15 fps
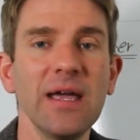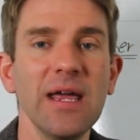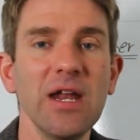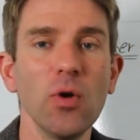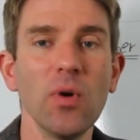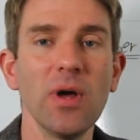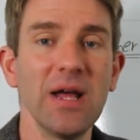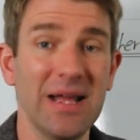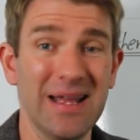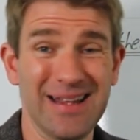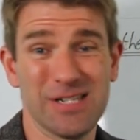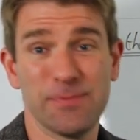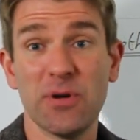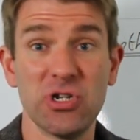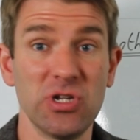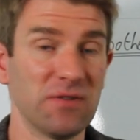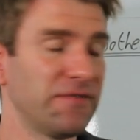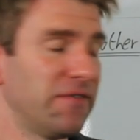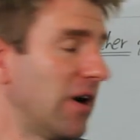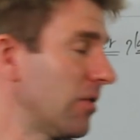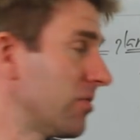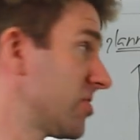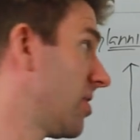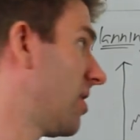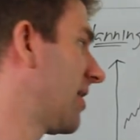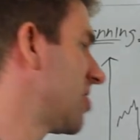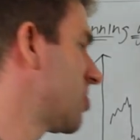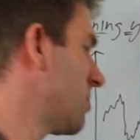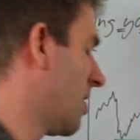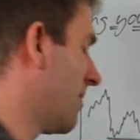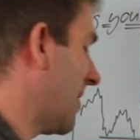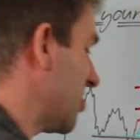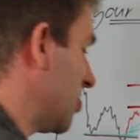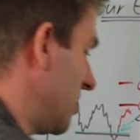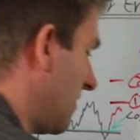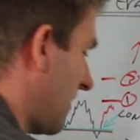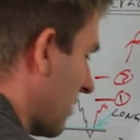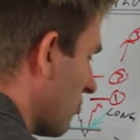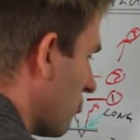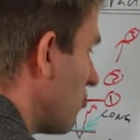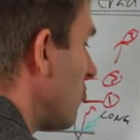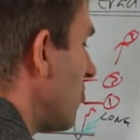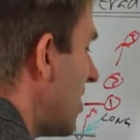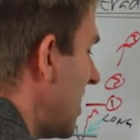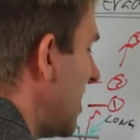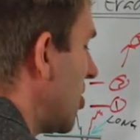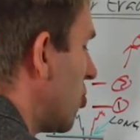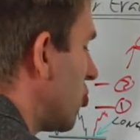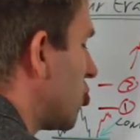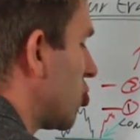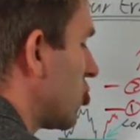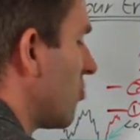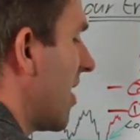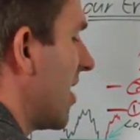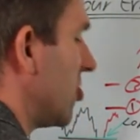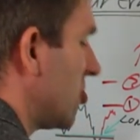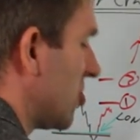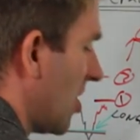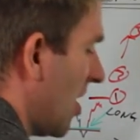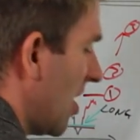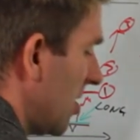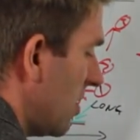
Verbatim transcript: You know, especially the final target as well. Imagine you've had a really good stretch.